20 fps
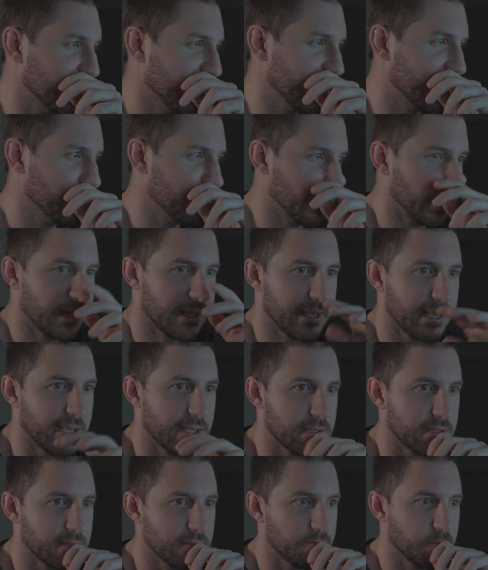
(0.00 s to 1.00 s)
there, but
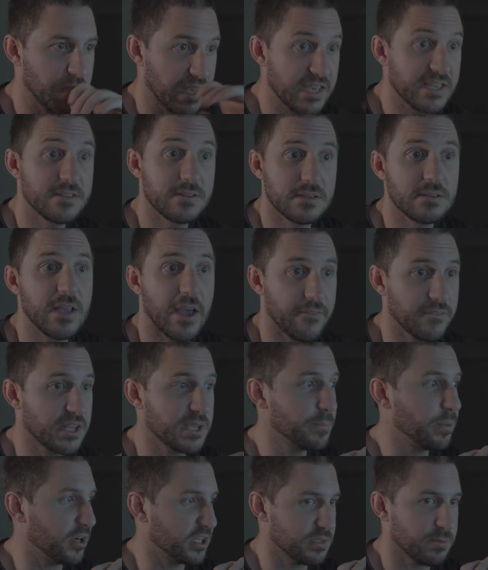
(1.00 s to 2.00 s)
it is
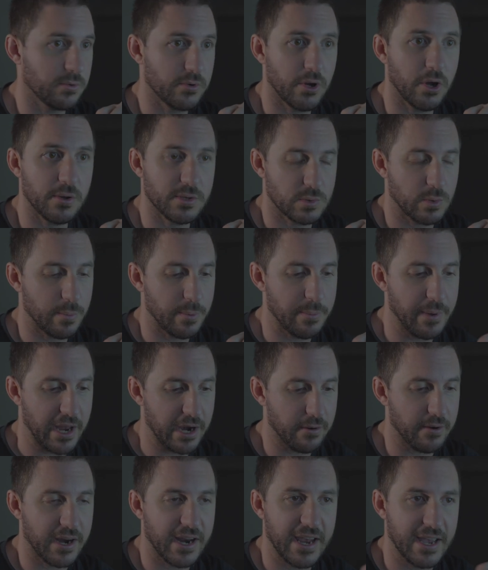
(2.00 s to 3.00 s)
definitely possible to hot swap a
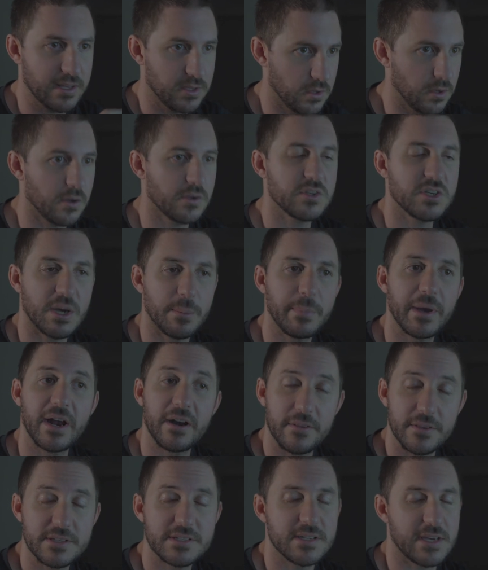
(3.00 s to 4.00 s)
battery and not jump
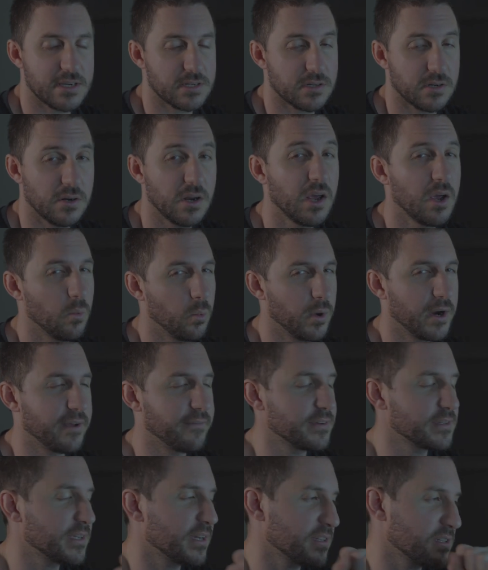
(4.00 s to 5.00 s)
out of the session,
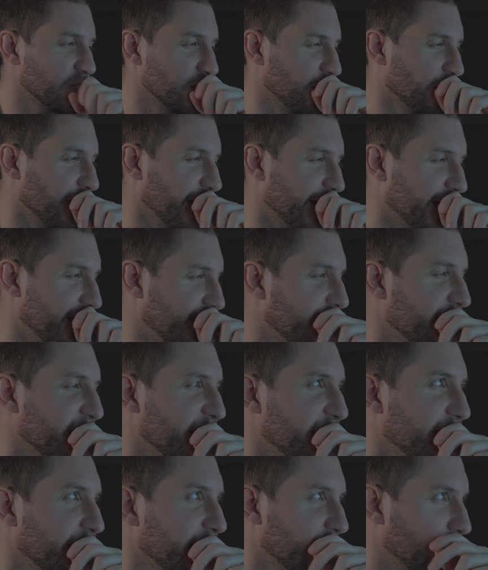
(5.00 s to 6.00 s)
whatever session you're in.
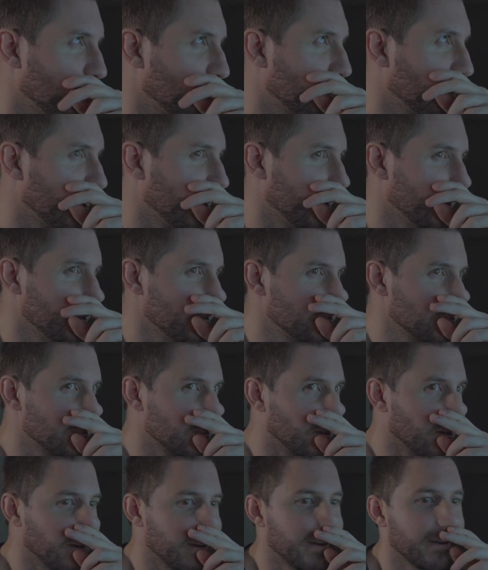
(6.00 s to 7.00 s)
Okay,
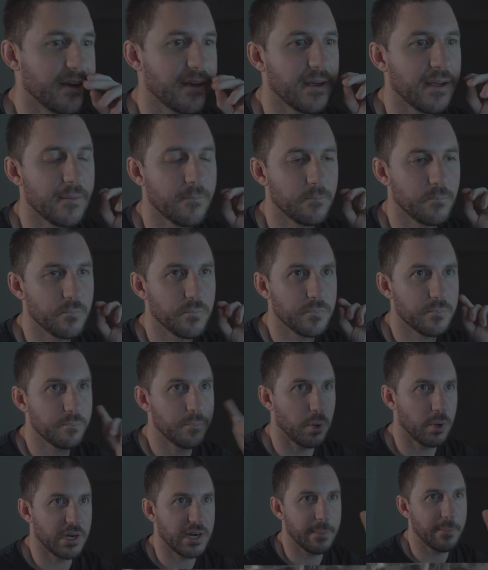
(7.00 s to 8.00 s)
so
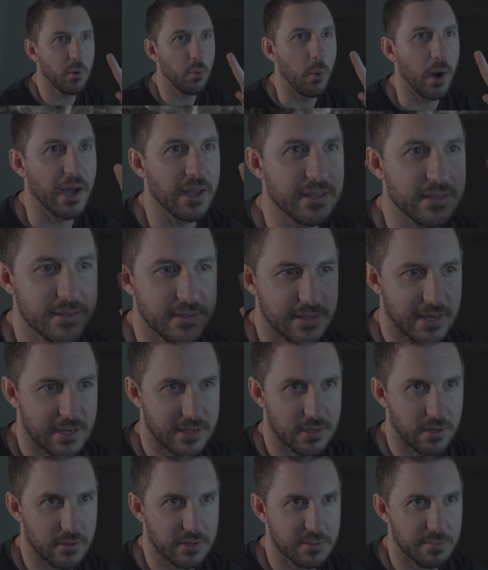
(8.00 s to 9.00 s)
point number 1,
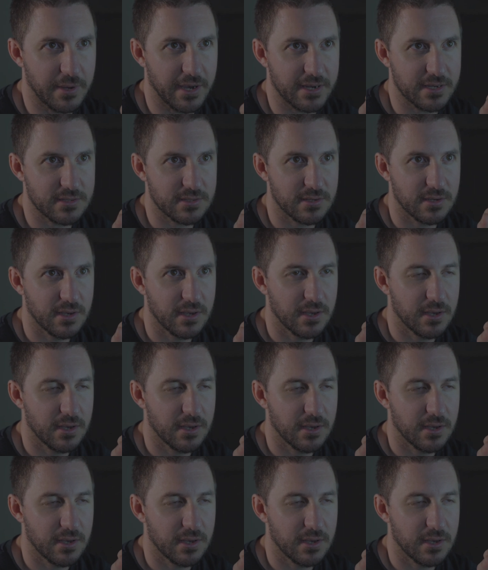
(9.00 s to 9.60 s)
technical specs.